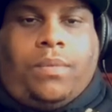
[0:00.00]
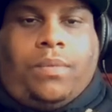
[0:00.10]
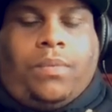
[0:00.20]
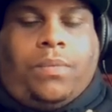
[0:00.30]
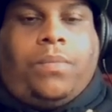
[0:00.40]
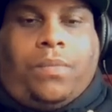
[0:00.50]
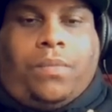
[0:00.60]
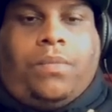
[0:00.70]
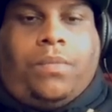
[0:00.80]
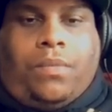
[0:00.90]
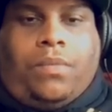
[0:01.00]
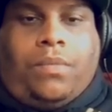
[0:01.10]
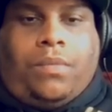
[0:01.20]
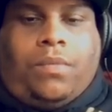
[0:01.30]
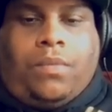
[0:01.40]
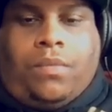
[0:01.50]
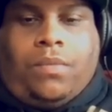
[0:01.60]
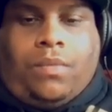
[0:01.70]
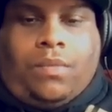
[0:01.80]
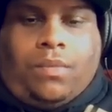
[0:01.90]

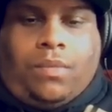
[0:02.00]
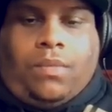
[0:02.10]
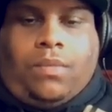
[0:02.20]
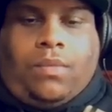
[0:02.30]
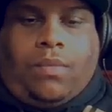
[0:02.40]
This person isn't speaking.